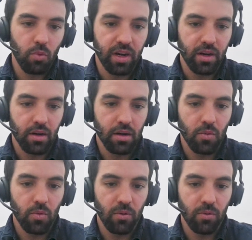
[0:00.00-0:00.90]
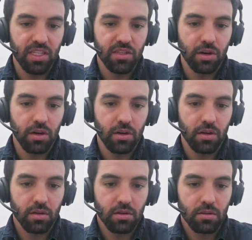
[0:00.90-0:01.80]
when we
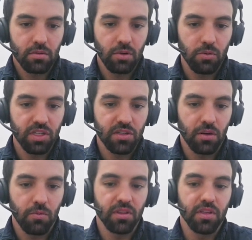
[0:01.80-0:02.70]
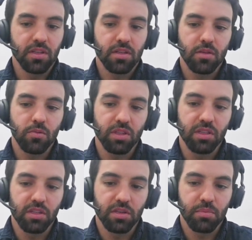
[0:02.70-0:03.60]
start with
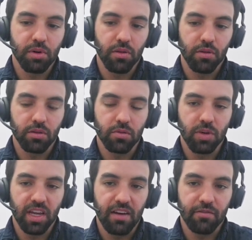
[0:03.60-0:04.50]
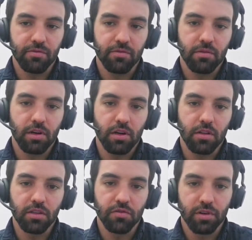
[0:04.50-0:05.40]
this product, we have
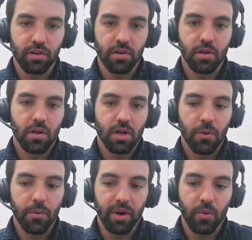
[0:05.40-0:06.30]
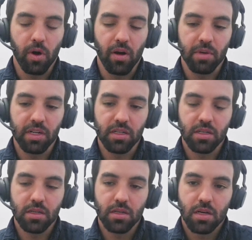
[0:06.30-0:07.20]
different
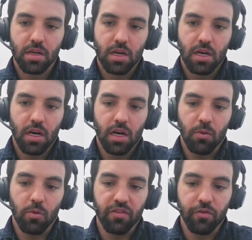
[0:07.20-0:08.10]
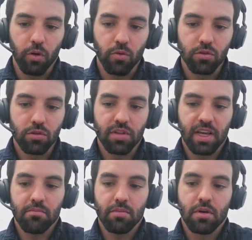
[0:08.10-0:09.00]
requirements, and we focus on
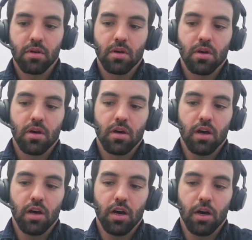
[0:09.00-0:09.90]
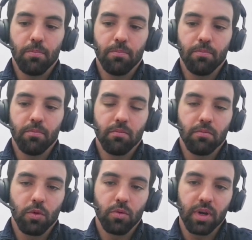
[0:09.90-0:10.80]
them.
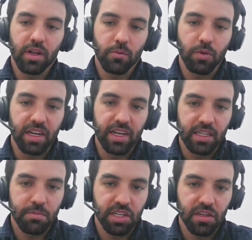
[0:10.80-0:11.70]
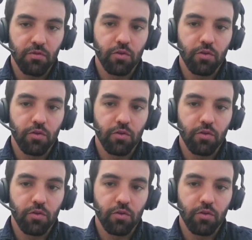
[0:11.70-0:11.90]
And we did a special